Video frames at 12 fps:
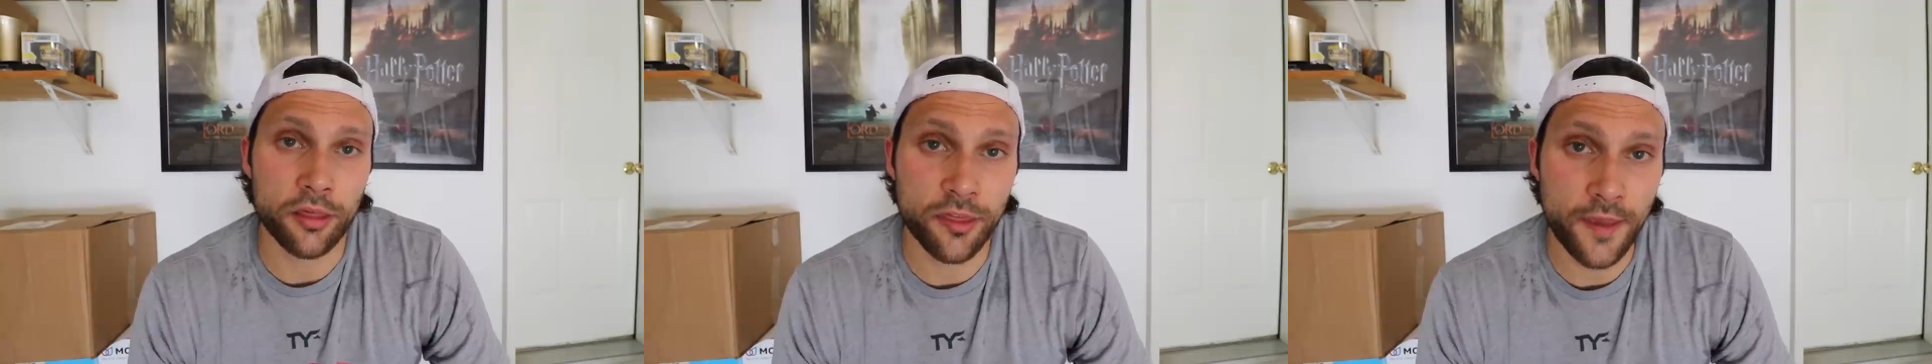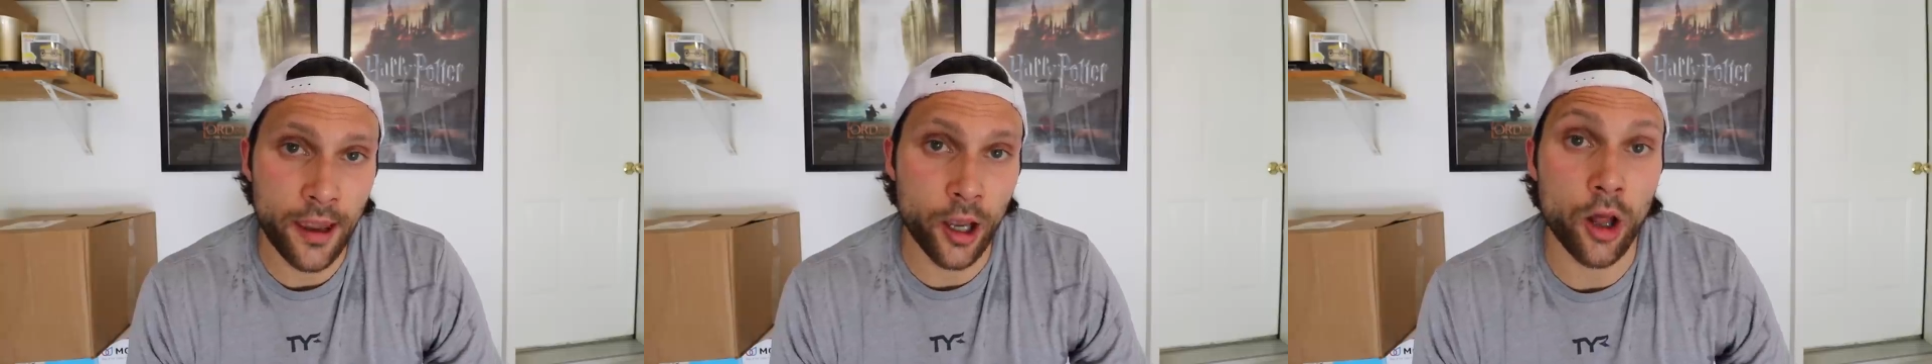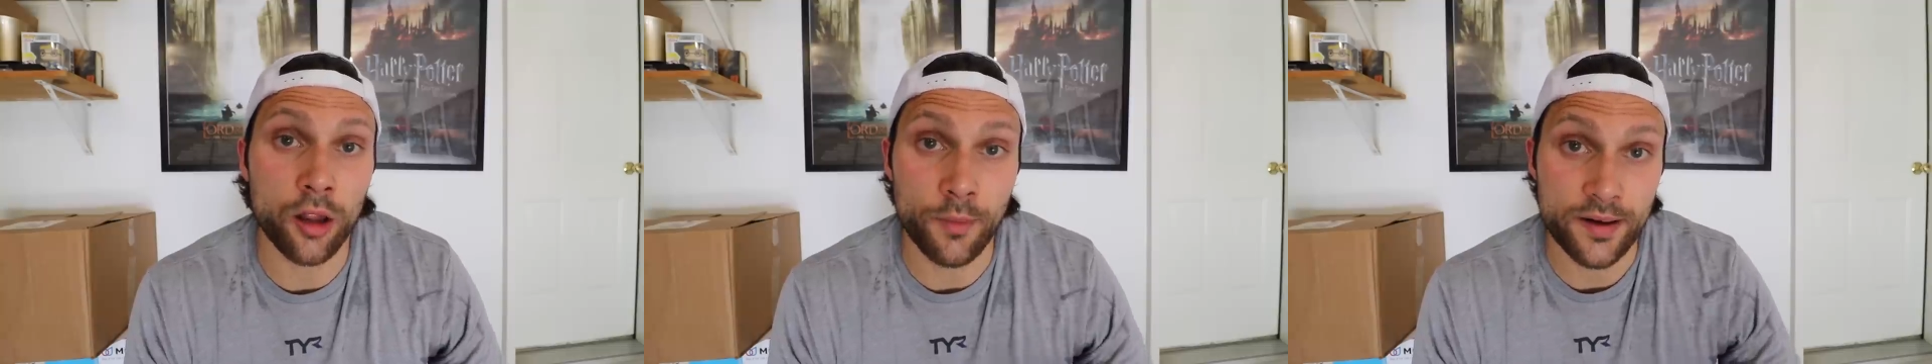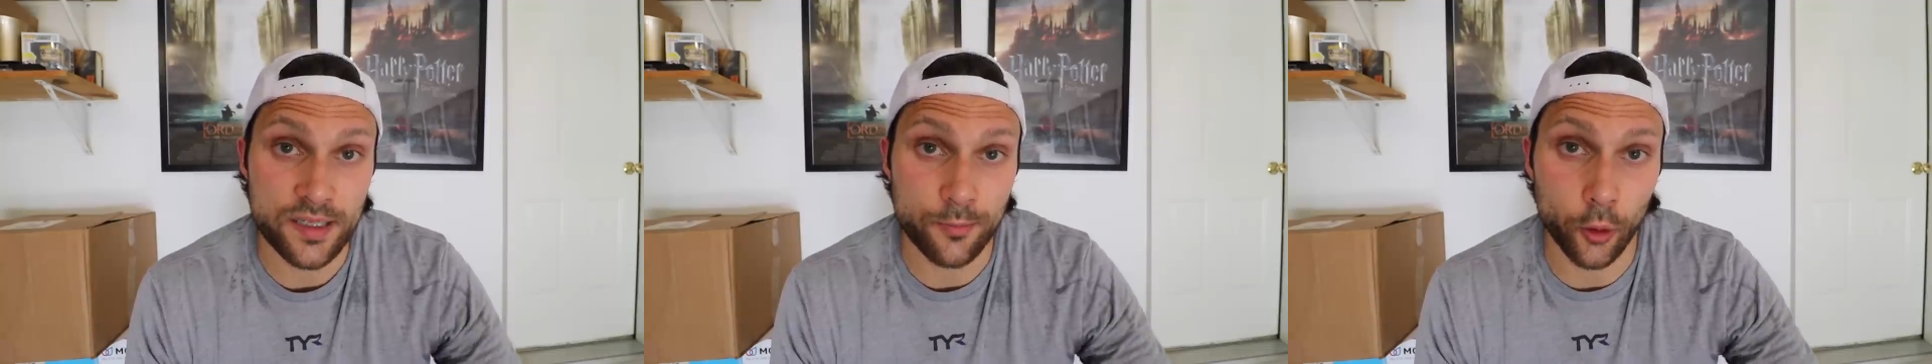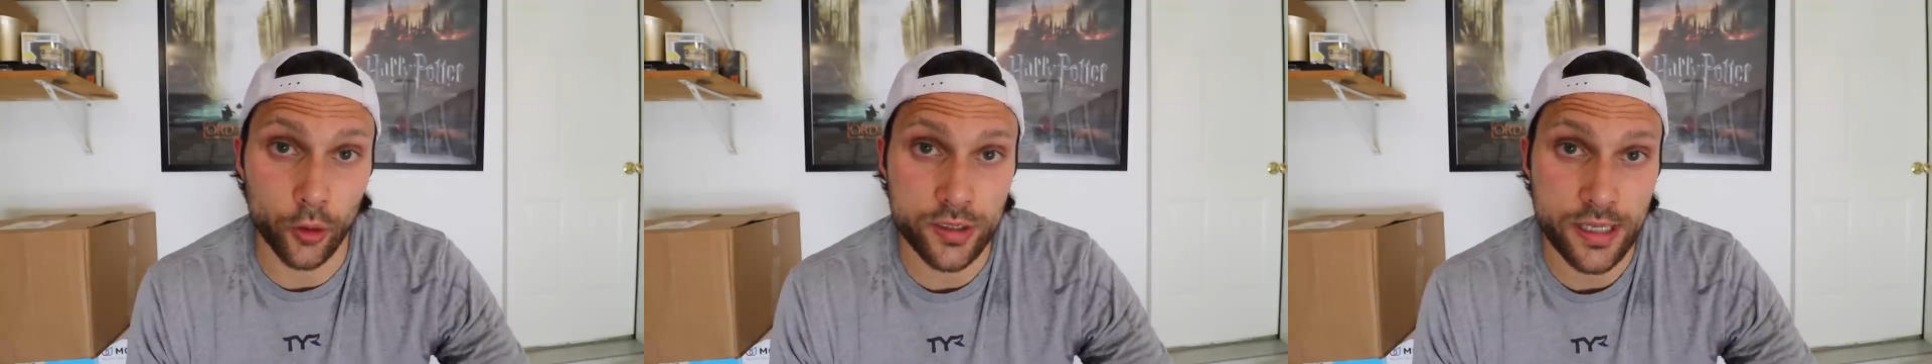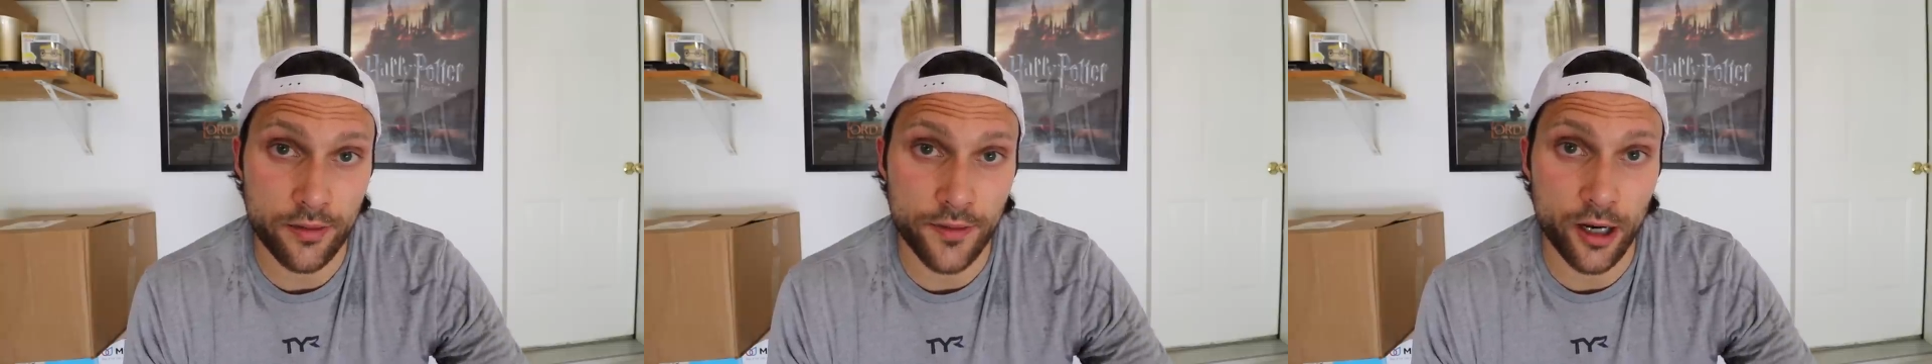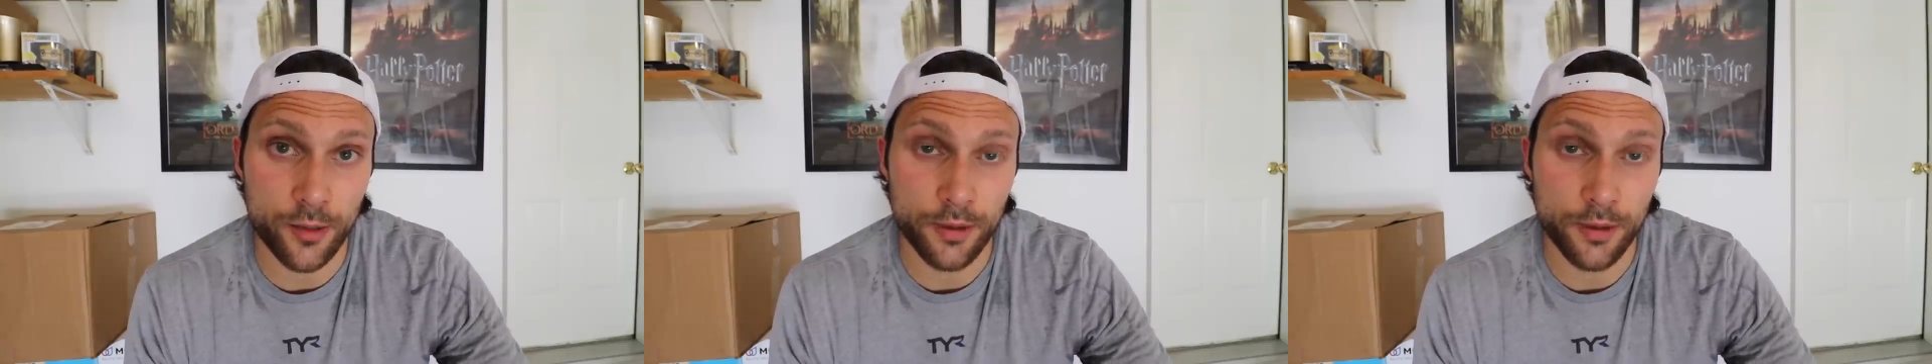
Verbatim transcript: to thank all of my supporters out there,